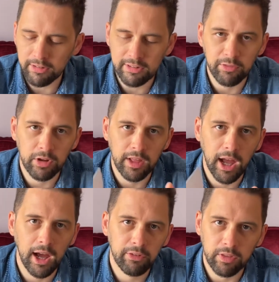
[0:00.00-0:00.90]
It's everything
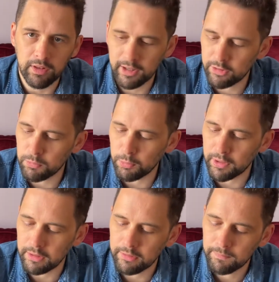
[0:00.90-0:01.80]
after the decimal
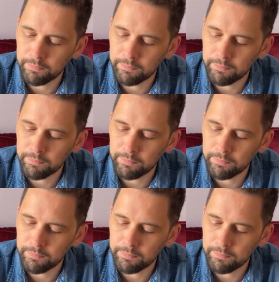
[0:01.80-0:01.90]
point.